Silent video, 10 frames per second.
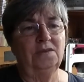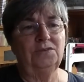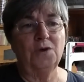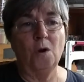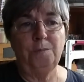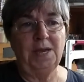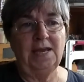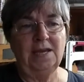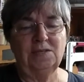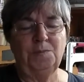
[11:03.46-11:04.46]

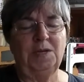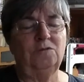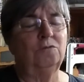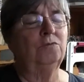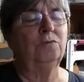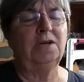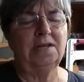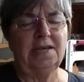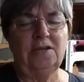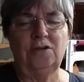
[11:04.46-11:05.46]
Sculpey has been
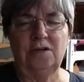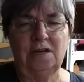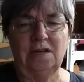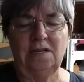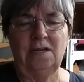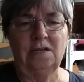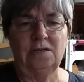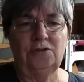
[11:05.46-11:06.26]
really good